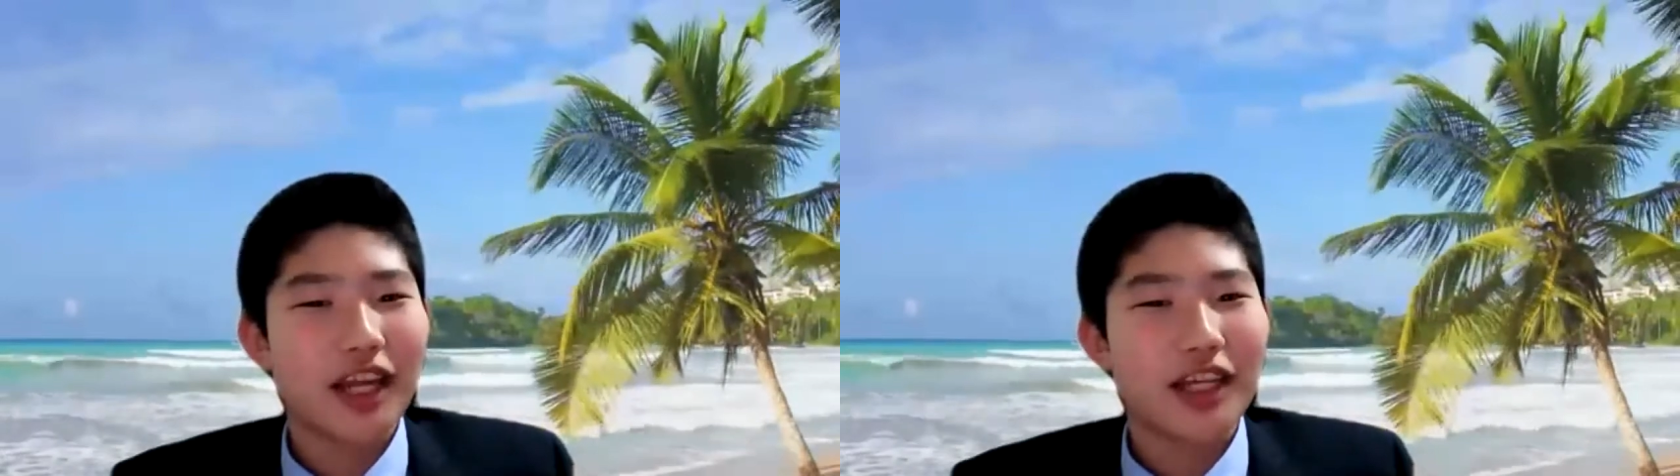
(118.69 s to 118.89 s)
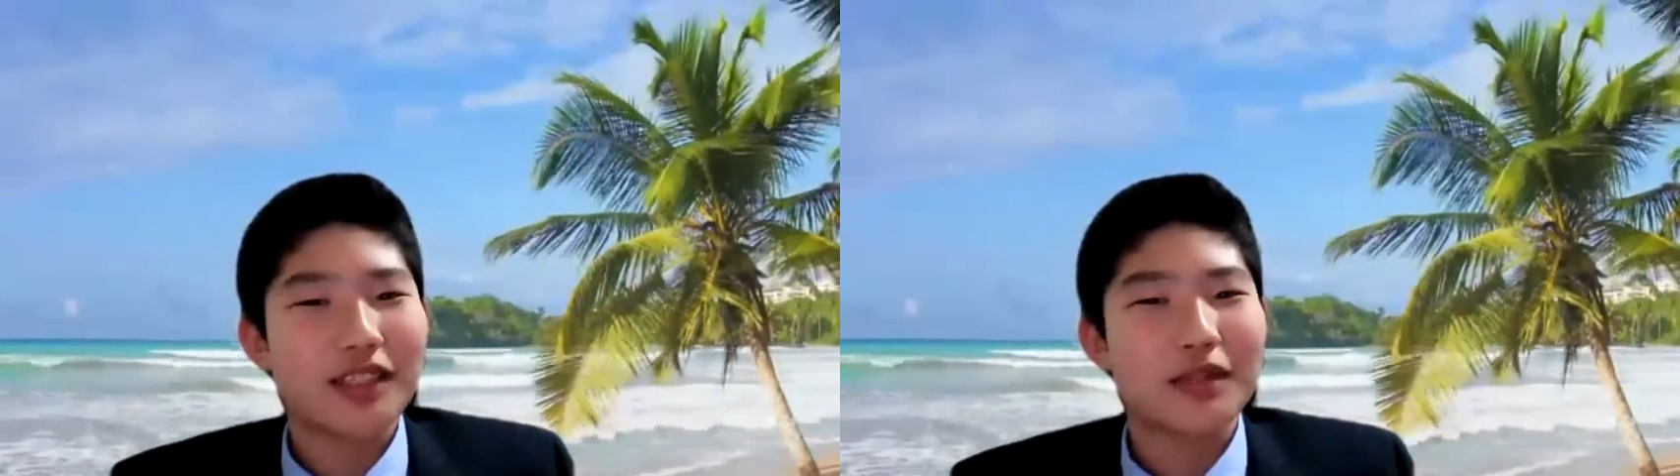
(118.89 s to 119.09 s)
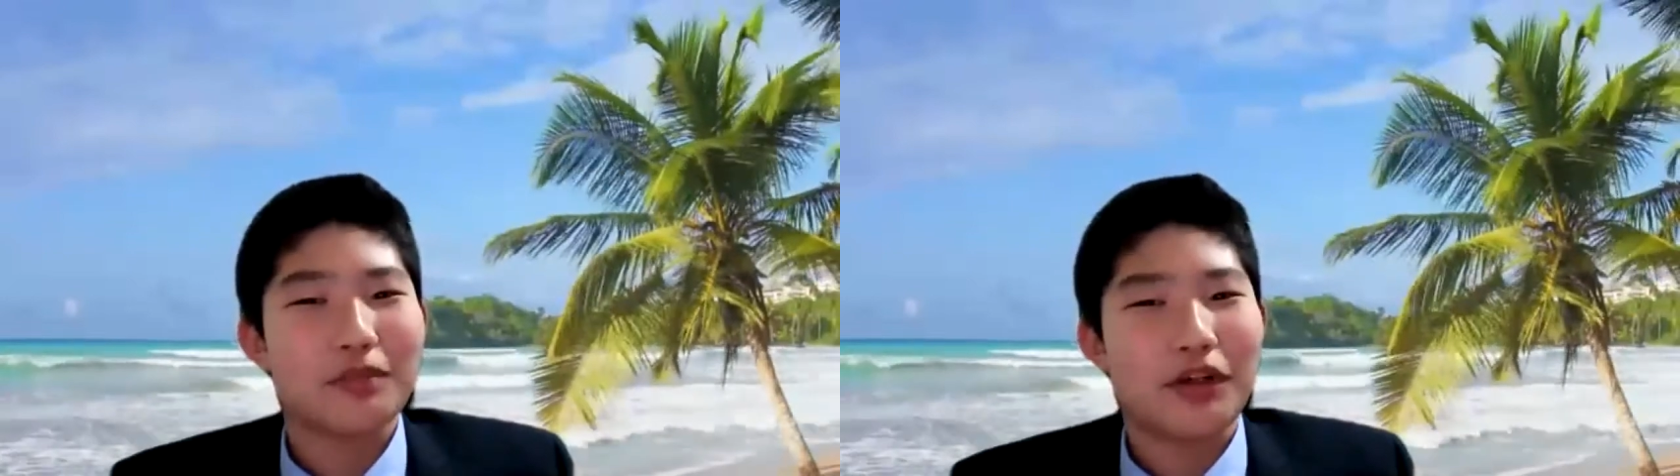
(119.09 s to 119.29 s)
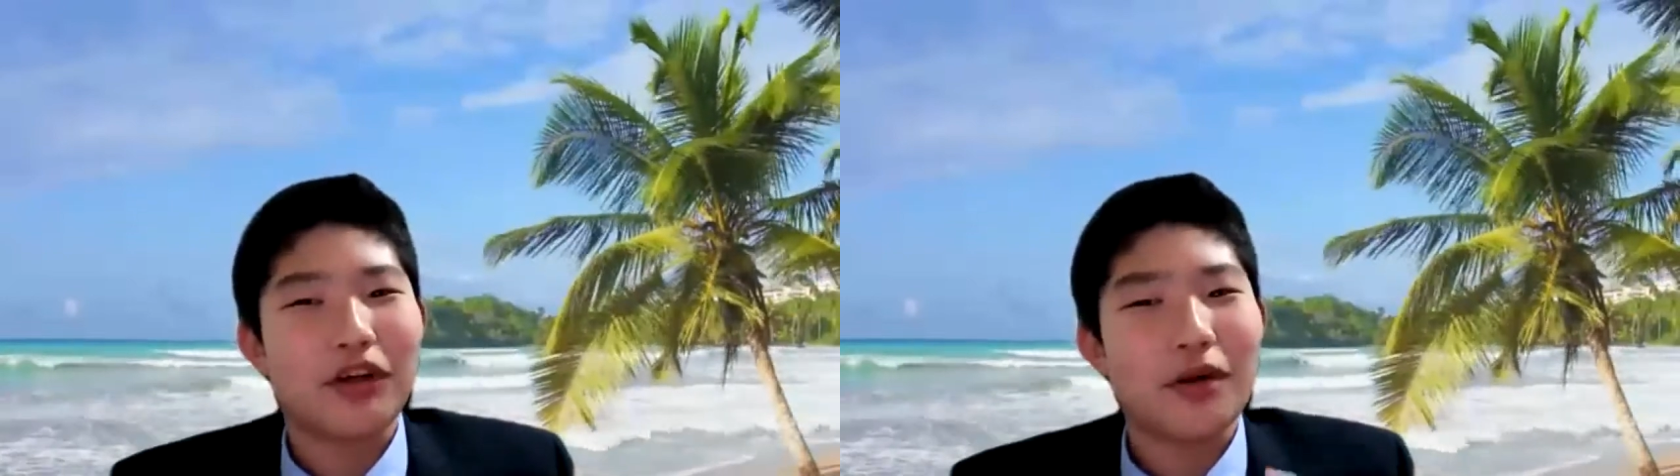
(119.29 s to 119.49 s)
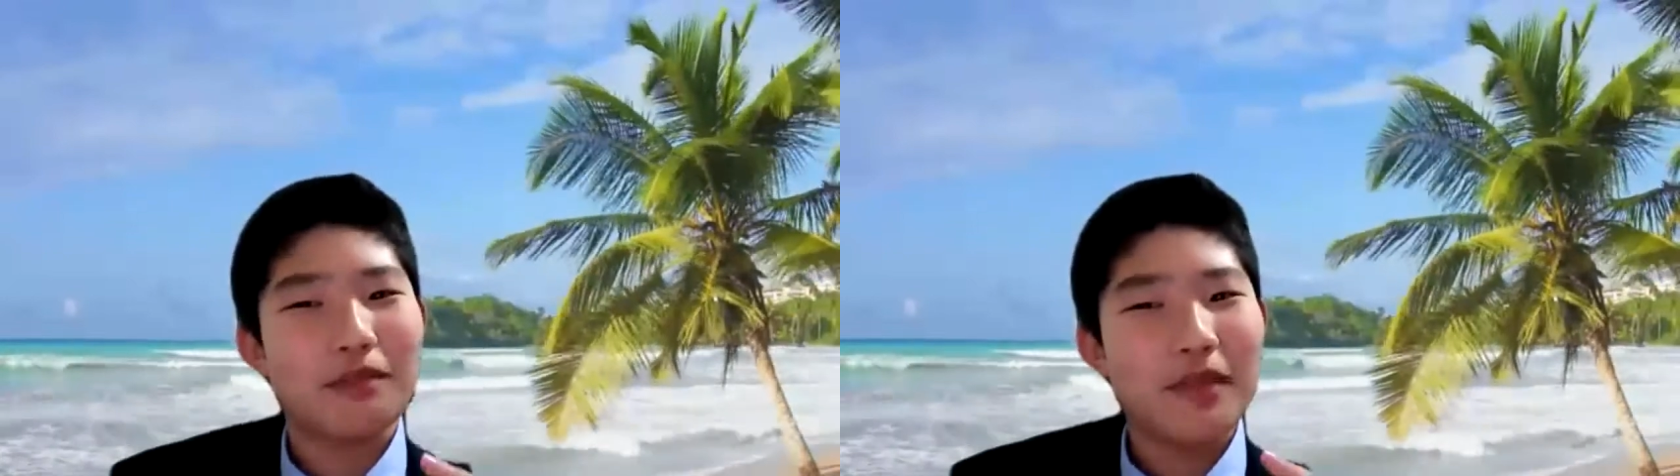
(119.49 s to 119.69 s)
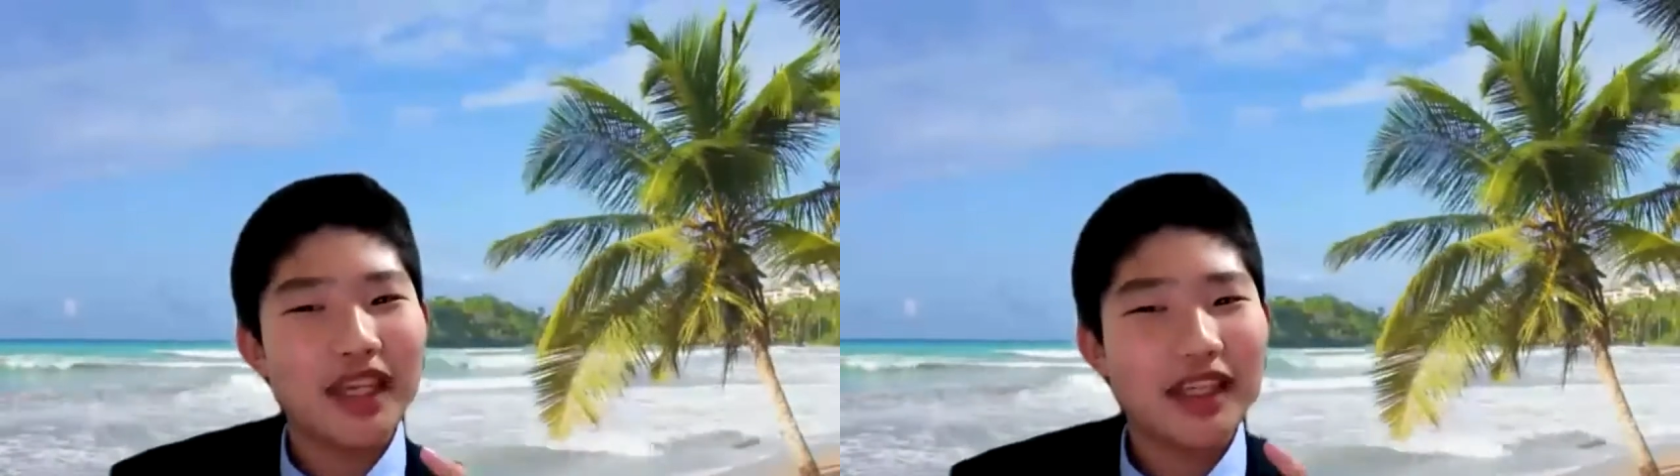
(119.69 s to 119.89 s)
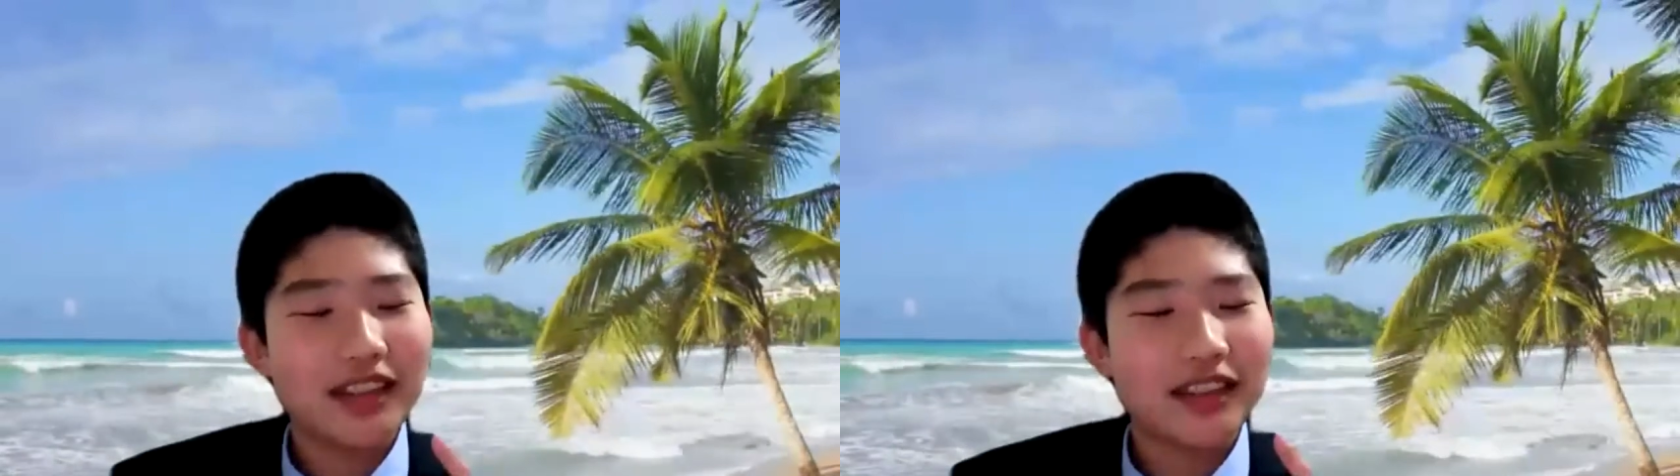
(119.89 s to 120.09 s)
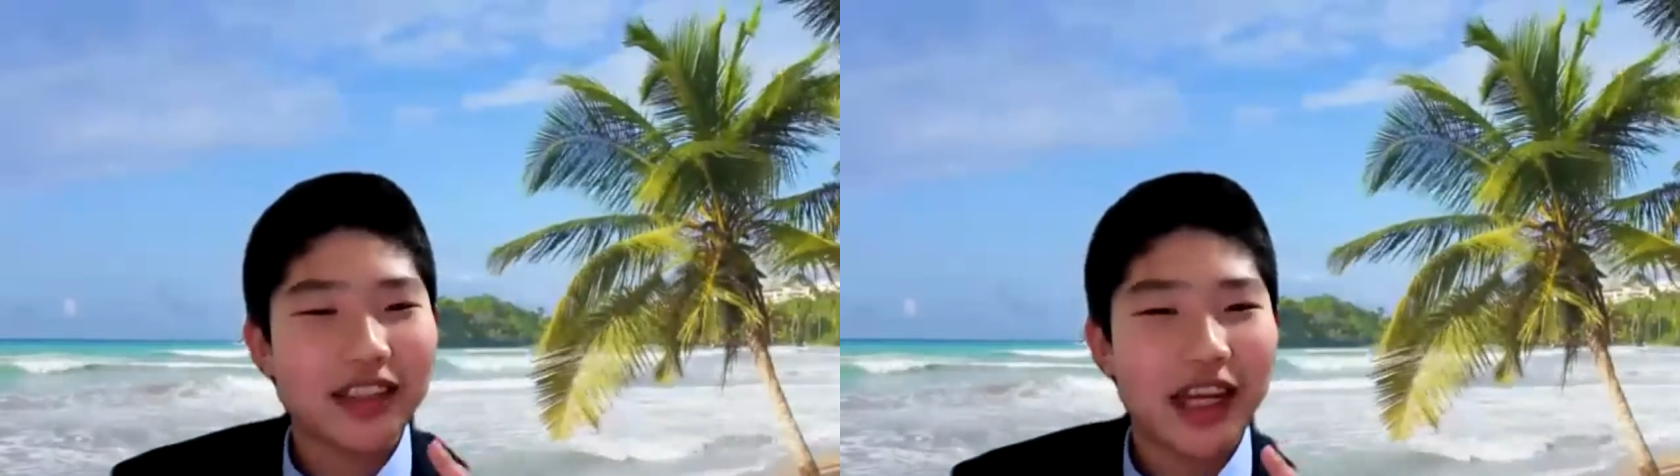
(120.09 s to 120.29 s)
expert on making
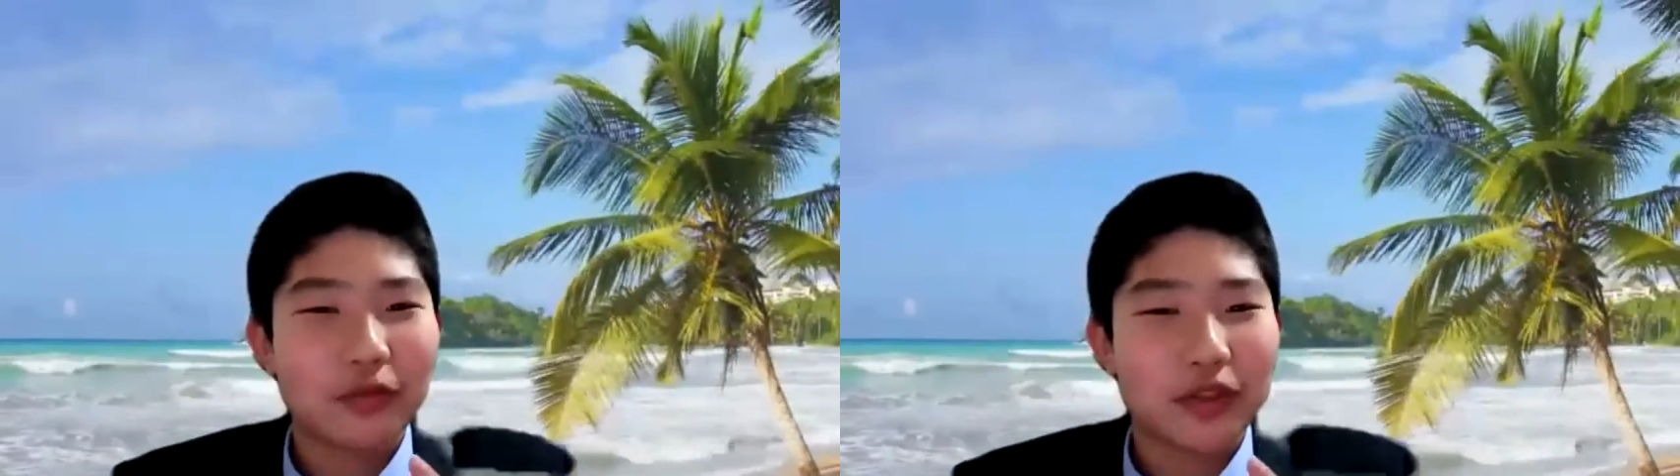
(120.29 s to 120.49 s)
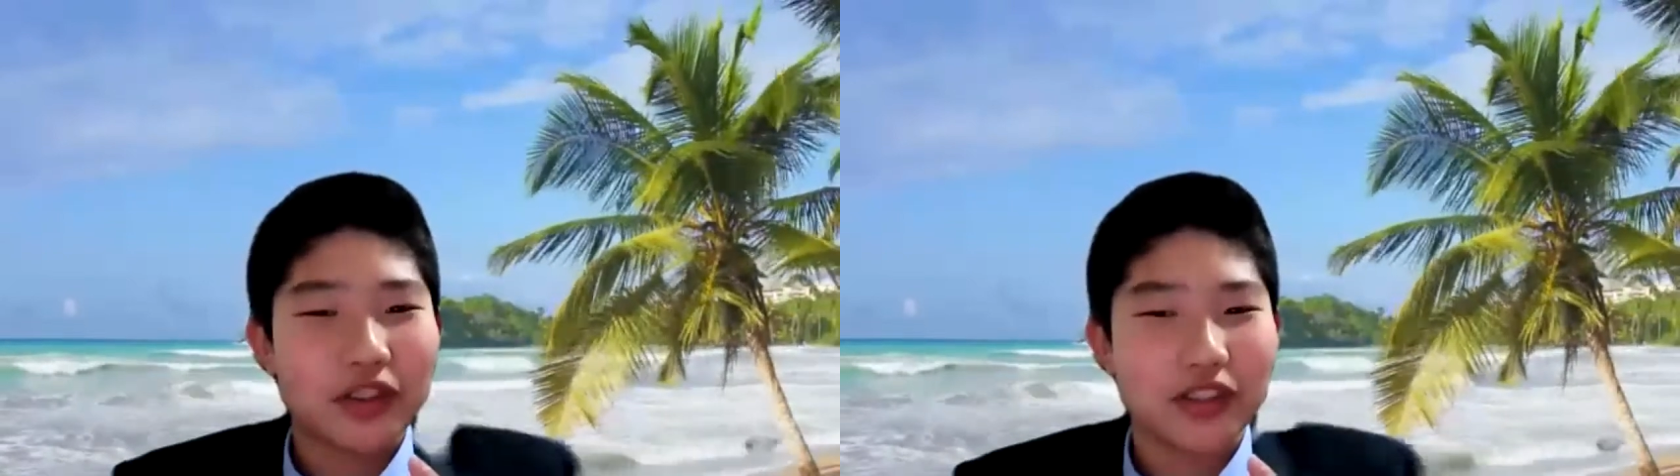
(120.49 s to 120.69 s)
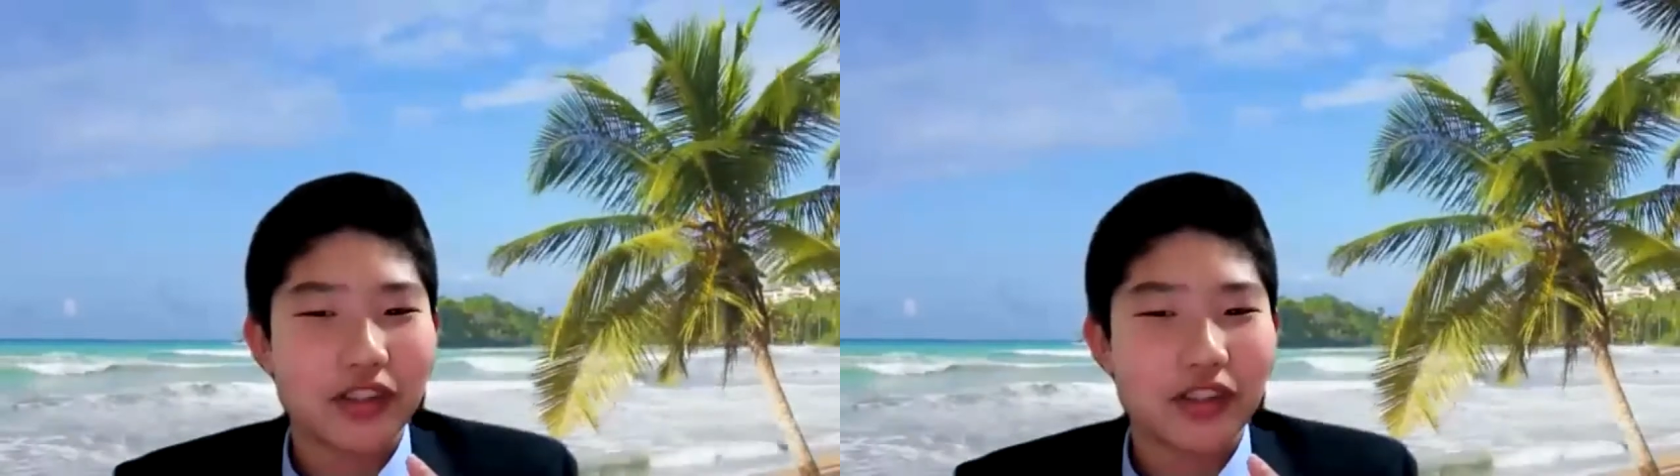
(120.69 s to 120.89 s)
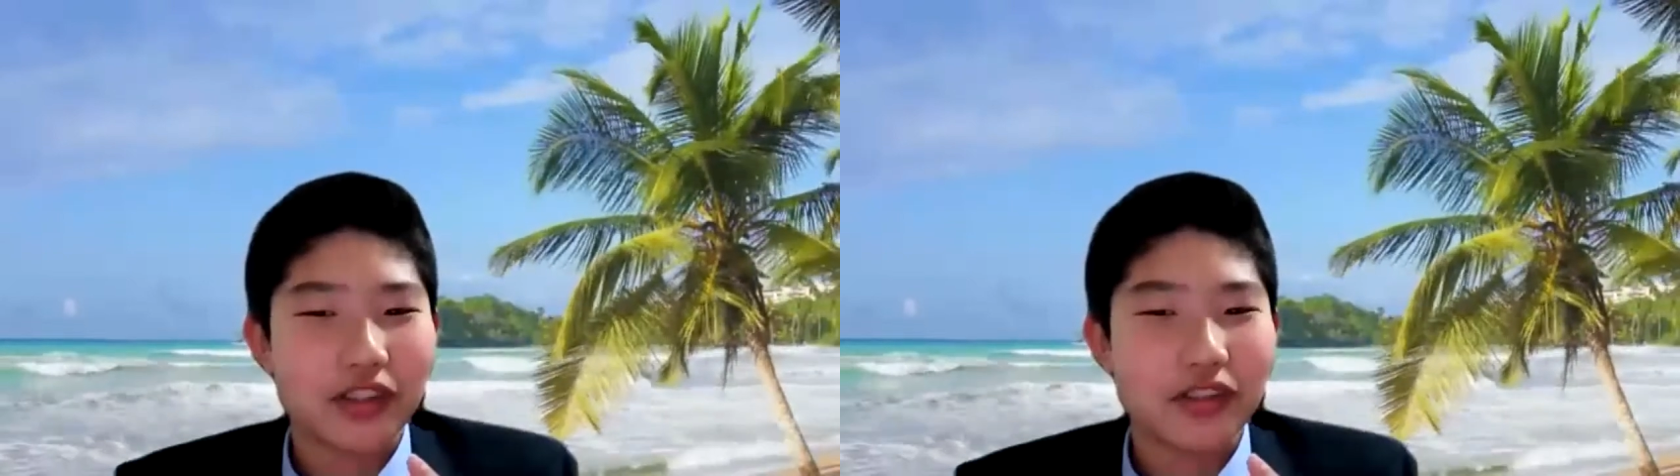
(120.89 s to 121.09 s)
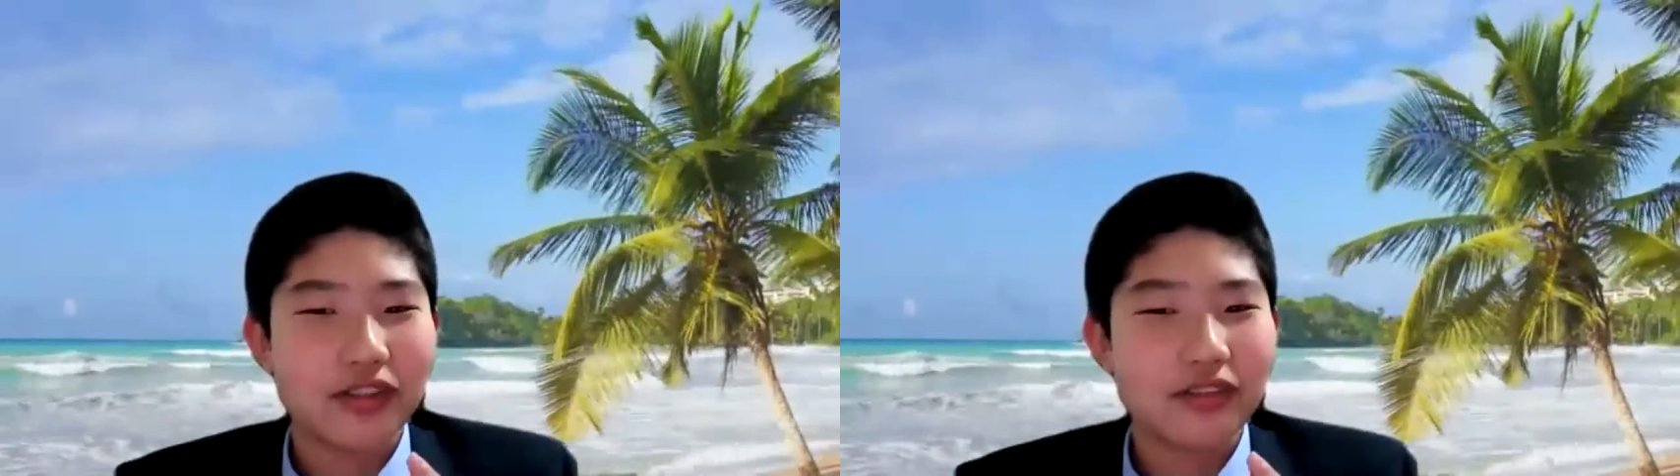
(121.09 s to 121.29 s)
sandwiches.